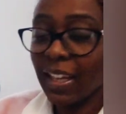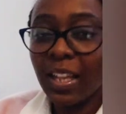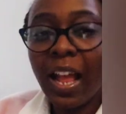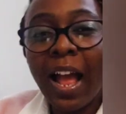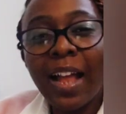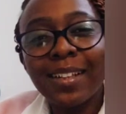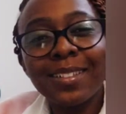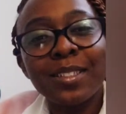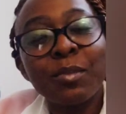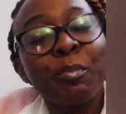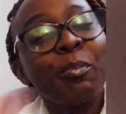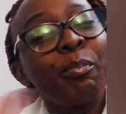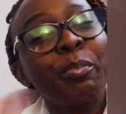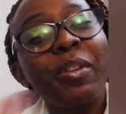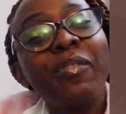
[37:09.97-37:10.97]
And
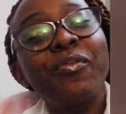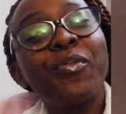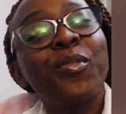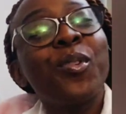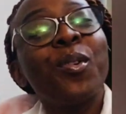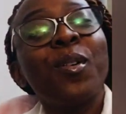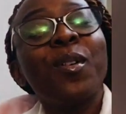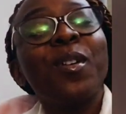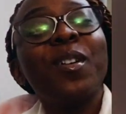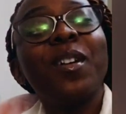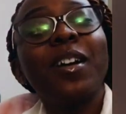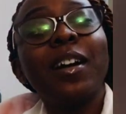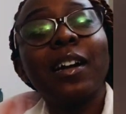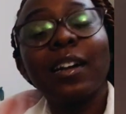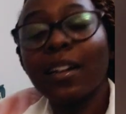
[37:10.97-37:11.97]

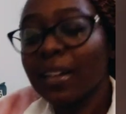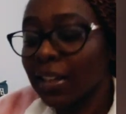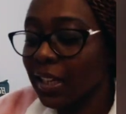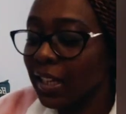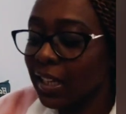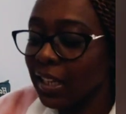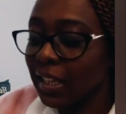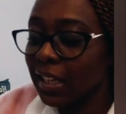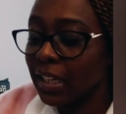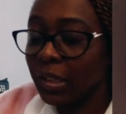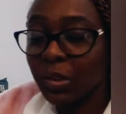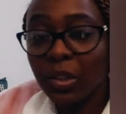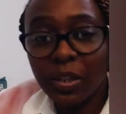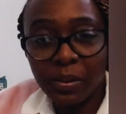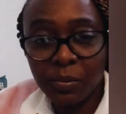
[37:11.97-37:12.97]
before,
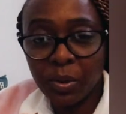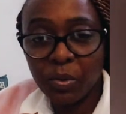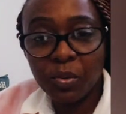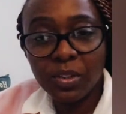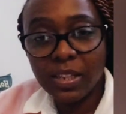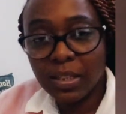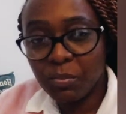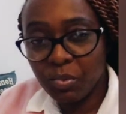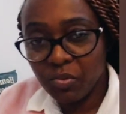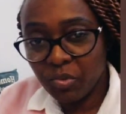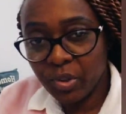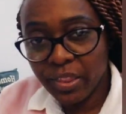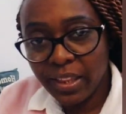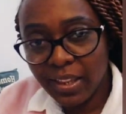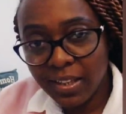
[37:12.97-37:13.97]
well, not that
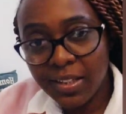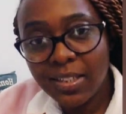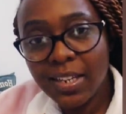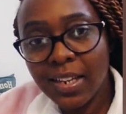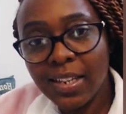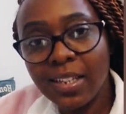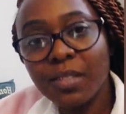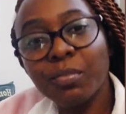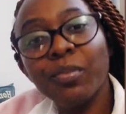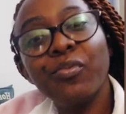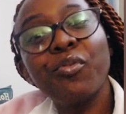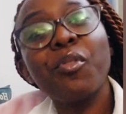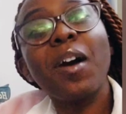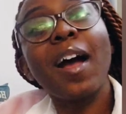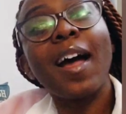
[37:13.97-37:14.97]
before the internet,
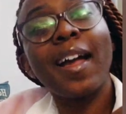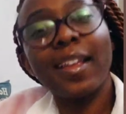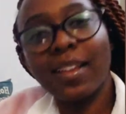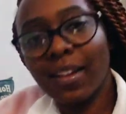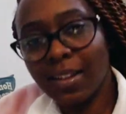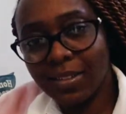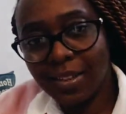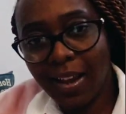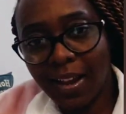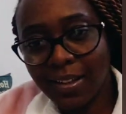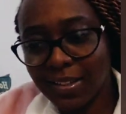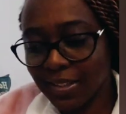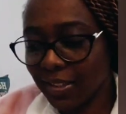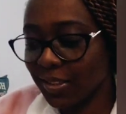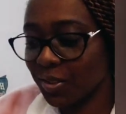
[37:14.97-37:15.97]
before I had
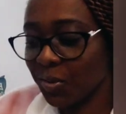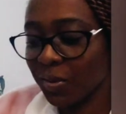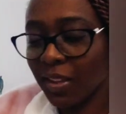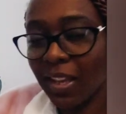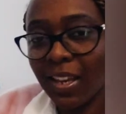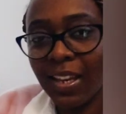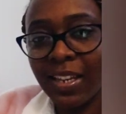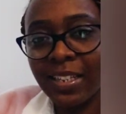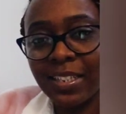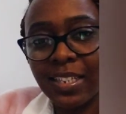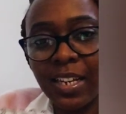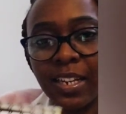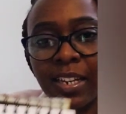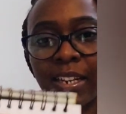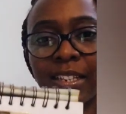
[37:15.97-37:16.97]
access to the
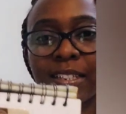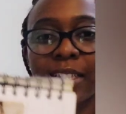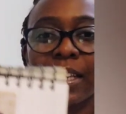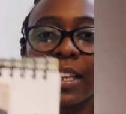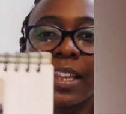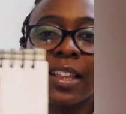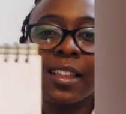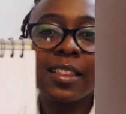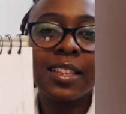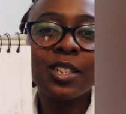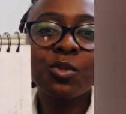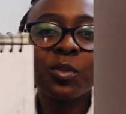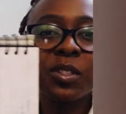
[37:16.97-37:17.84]
internet, this